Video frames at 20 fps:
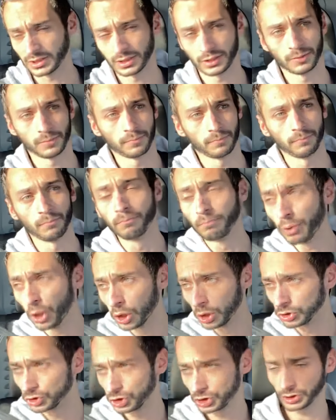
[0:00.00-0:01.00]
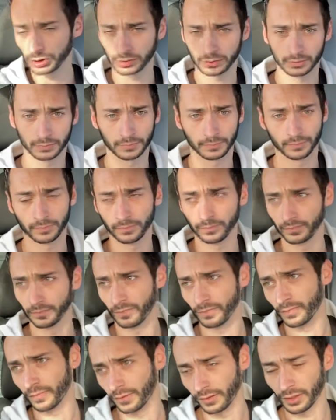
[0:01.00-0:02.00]
But
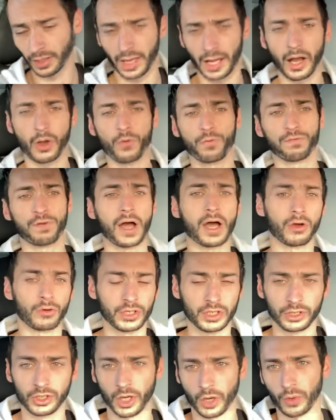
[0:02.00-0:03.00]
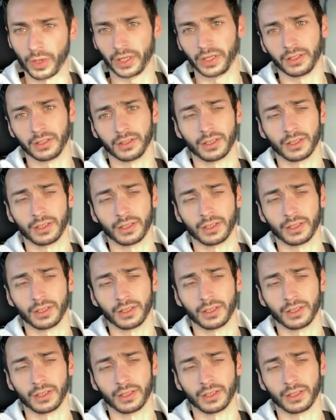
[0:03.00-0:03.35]
how far are you going?